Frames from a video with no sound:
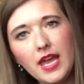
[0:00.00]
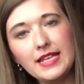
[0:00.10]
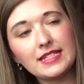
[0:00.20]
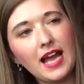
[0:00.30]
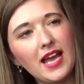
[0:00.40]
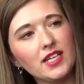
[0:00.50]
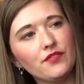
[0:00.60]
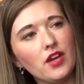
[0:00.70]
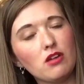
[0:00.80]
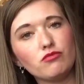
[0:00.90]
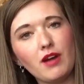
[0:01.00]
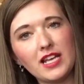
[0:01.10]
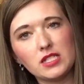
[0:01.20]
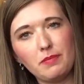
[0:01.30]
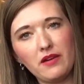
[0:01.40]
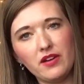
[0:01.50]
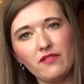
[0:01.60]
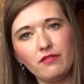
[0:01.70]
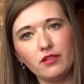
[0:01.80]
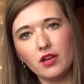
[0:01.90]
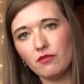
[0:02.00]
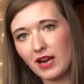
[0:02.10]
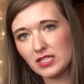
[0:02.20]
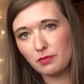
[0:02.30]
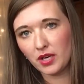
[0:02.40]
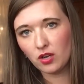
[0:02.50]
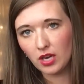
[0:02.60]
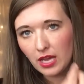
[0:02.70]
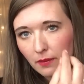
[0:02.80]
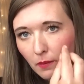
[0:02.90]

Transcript: It's kind of a raspberry colour.